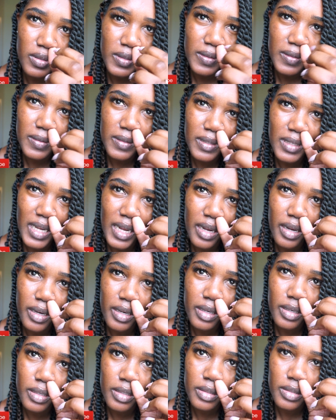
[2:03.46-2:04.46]

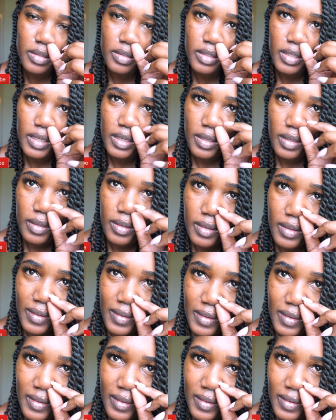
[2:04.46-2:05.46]

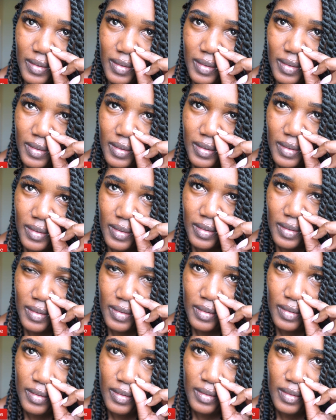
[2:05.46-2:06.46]

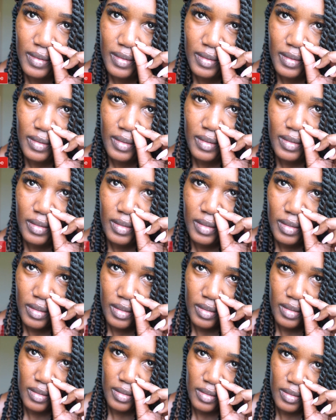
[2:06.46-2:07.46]

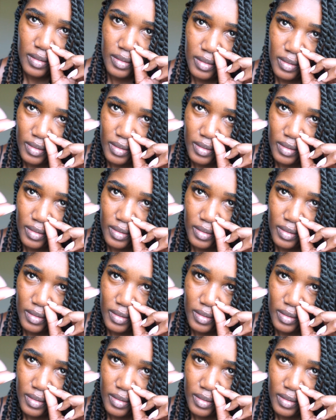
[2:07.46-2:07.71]
No one is speaking in this clip.